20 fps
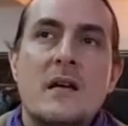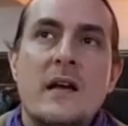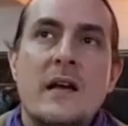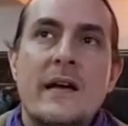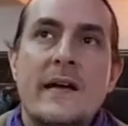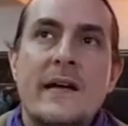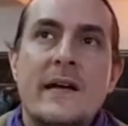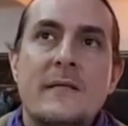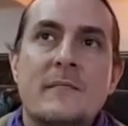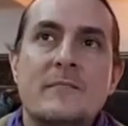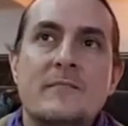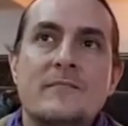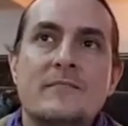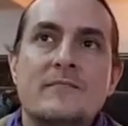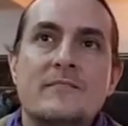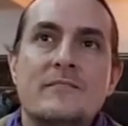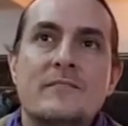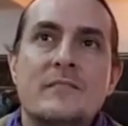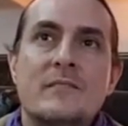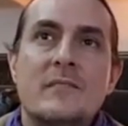
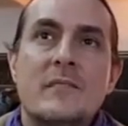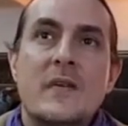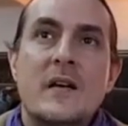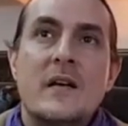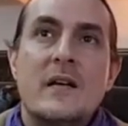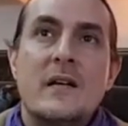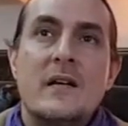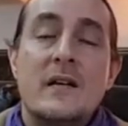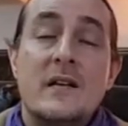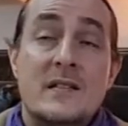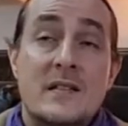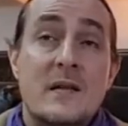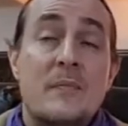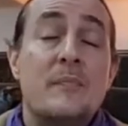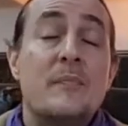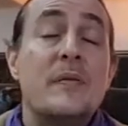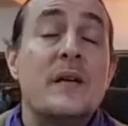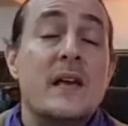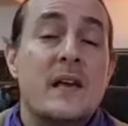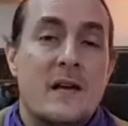um, it's a
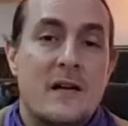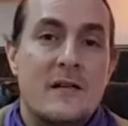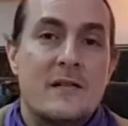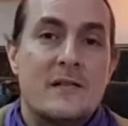peak,